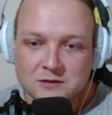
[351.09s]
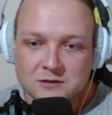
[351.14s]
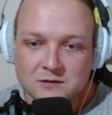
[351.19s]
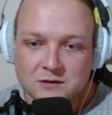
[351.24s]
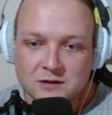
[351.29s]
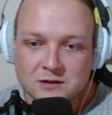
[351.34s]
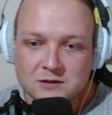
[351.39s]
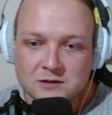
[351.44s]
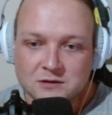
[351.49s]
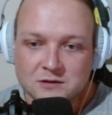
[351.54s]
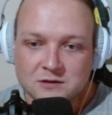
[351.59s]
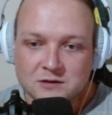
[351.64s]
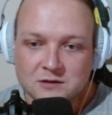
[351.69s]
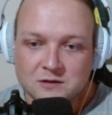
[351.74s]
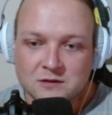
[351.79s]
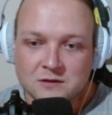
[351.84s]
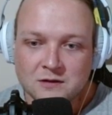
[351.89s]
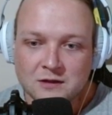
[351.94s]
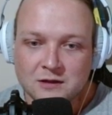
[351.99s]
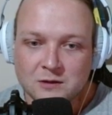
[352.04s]

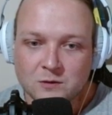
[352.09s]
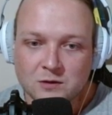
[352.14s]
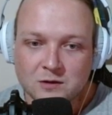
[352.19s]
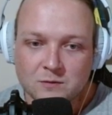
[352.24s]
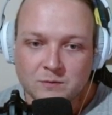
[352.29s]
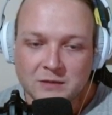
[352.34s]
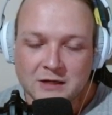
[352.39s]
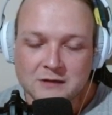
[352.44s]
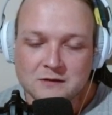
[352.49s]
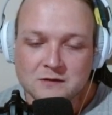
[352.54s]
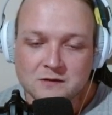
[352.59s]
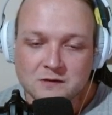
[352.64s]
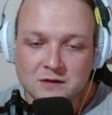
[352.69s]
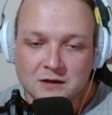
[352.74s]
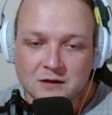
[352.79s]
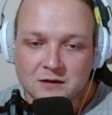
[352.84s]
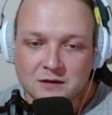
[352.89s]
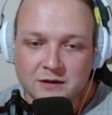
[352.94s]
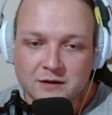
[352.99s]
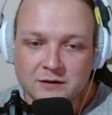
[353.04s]
durations, and you want to max this
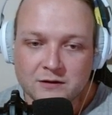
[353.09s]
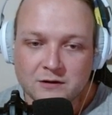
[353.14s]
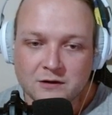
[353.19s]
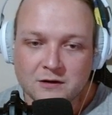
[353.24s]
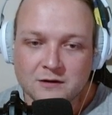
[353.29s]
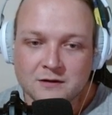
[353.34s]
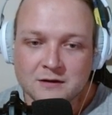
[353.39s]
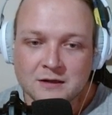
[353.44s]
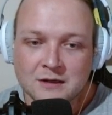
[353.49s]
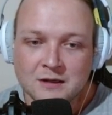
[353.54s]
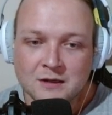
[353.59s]
out later on,